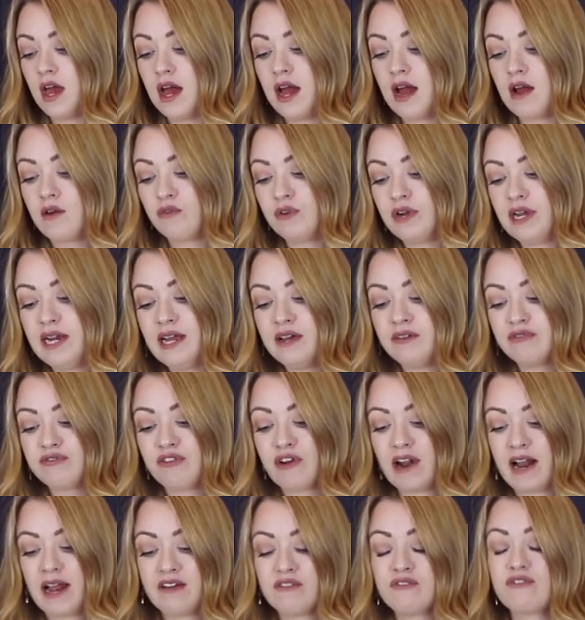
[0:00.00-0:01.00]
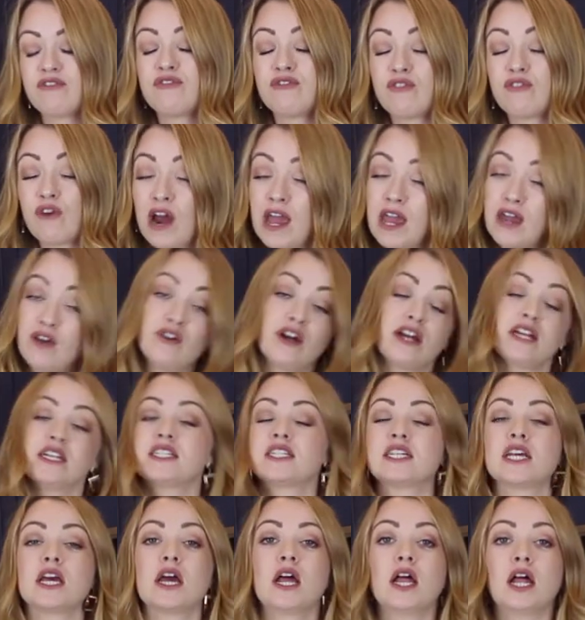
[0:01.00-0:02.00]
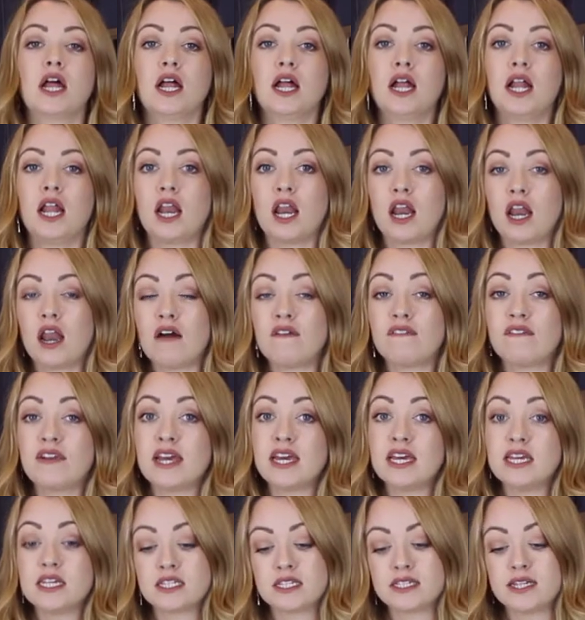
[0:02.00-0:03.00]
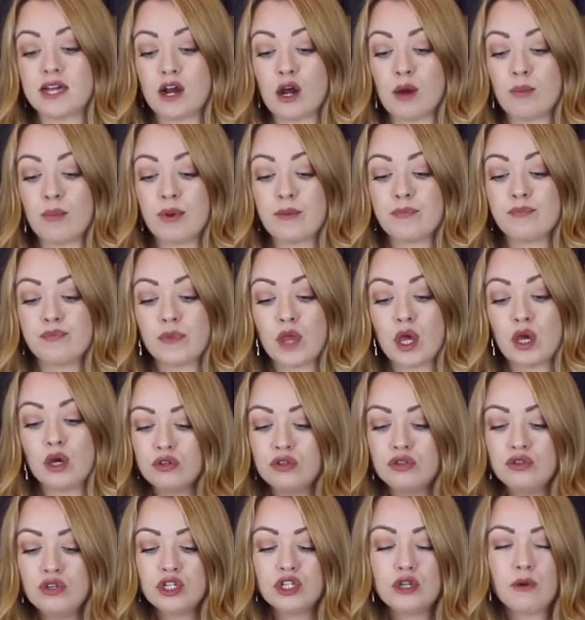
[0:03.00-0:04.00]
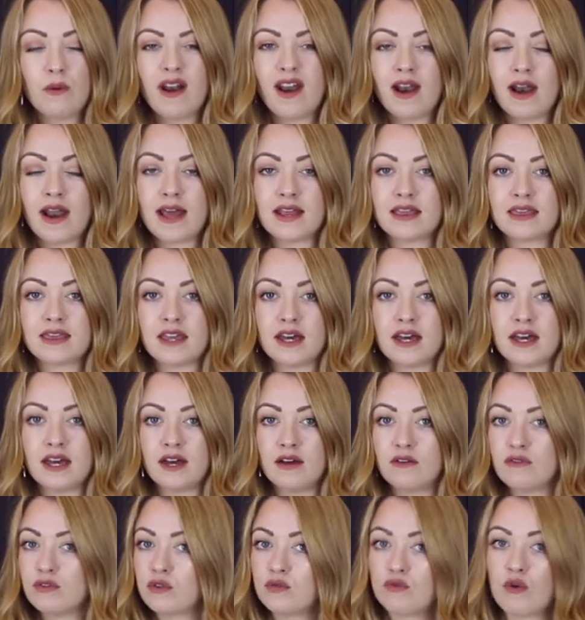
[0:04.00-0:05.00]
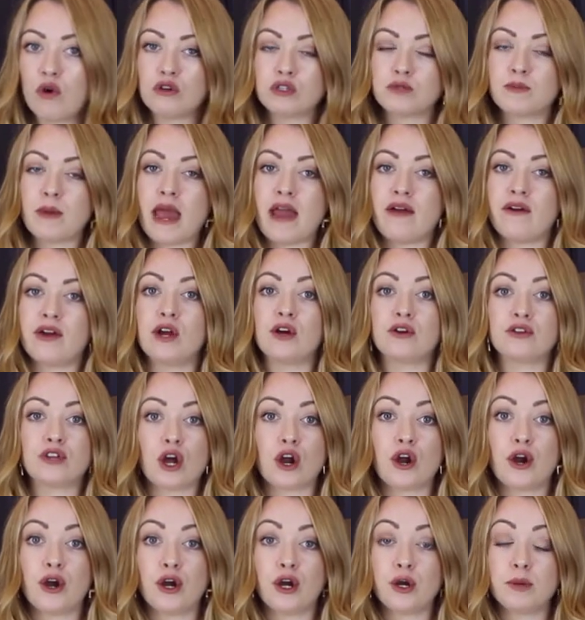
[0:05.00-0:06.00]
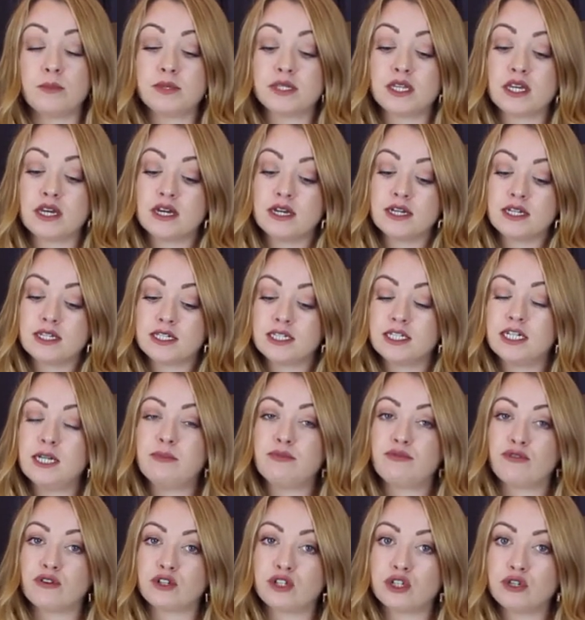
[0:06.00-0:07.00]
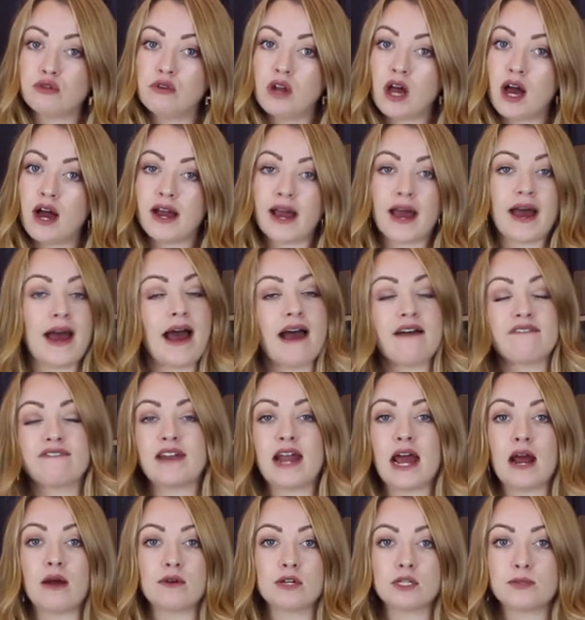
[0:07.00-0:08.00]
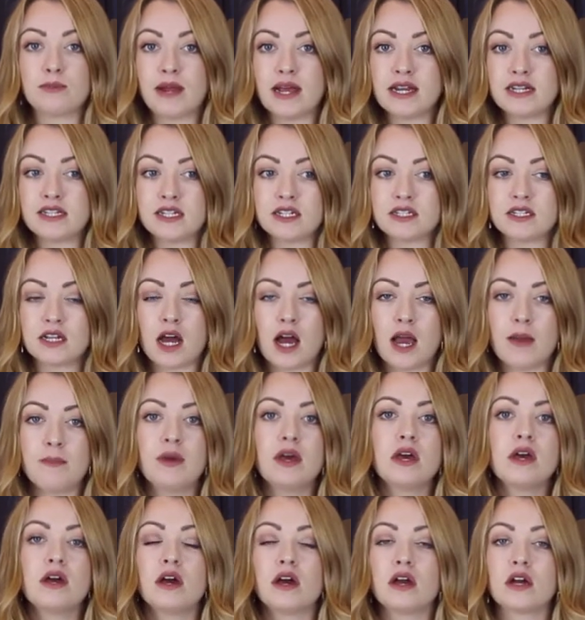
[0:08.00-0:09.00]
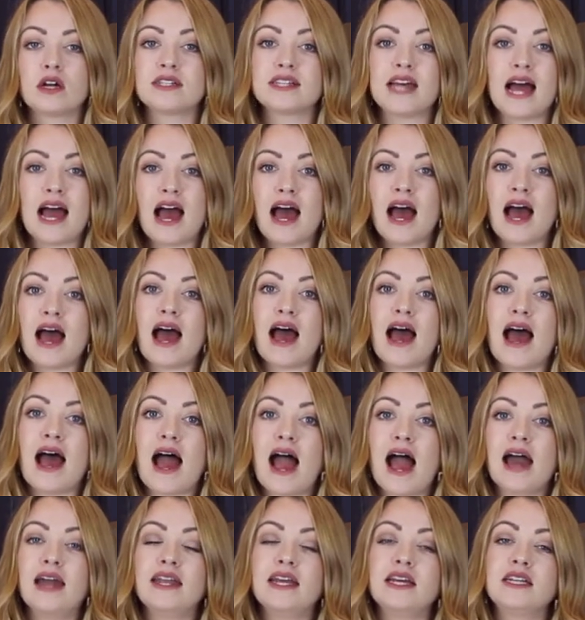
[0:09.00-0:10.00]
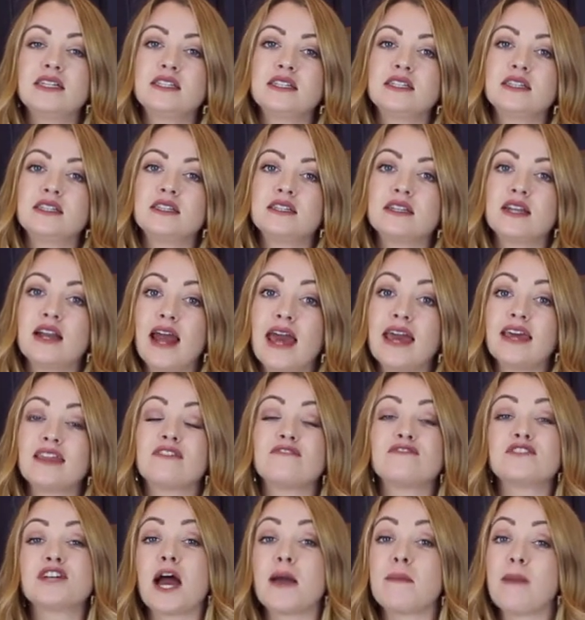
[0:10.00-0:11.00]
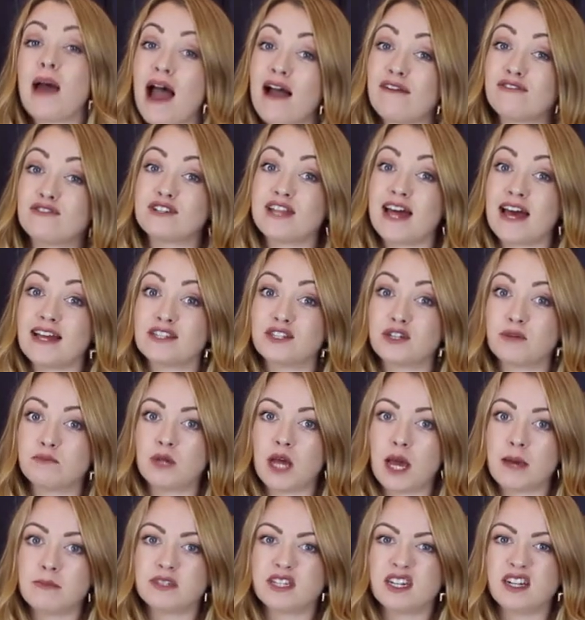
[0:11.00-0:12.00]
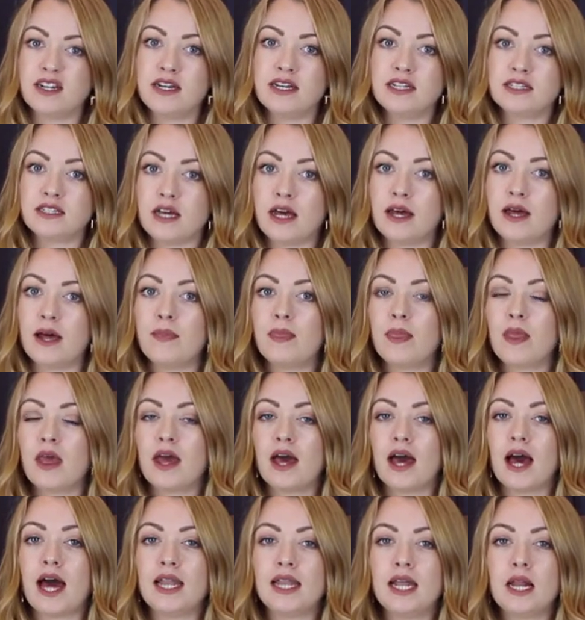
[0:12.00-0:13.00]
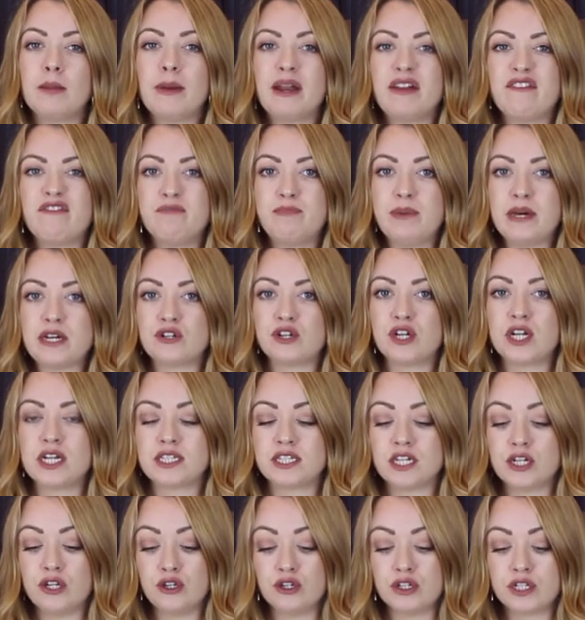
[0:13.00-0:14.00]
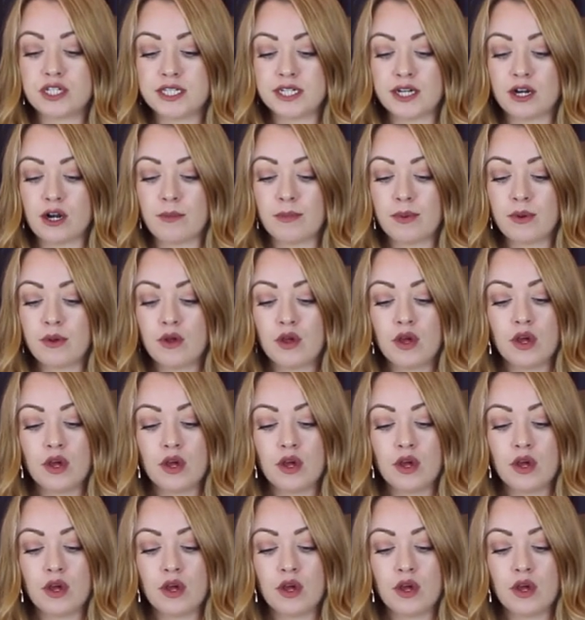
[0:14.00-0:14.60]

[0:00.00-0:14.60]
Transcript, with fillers: a really fra fragrant, lovely syrup. You don't wanna let the, the rosemary or the herbs steep for too long. A half an hour is plenty of time, because any length of time after that sometimes can lead to a little bit of bitterness in your syrup.